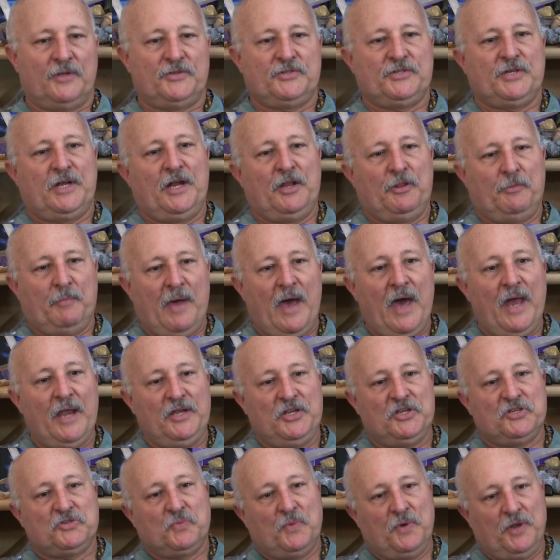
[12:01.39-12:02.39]
outside of the
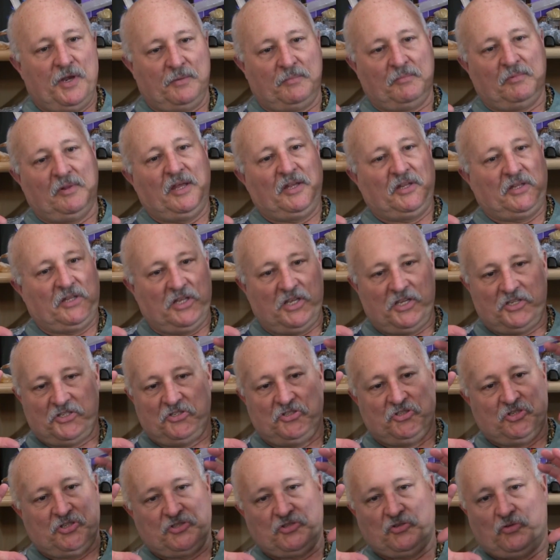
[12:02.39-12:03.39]
body just went up like
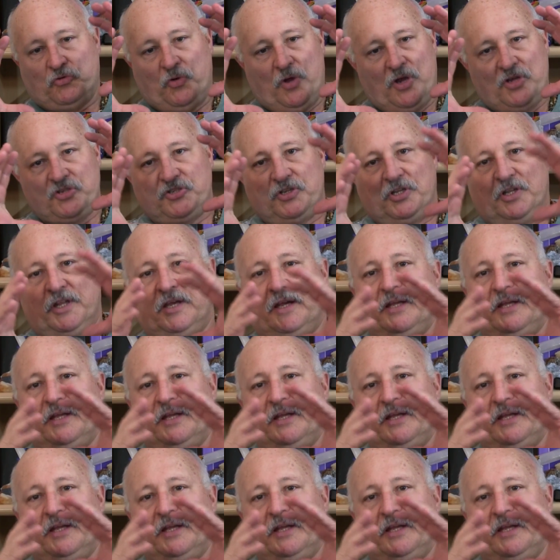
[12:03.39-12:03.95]
this and just crushed it,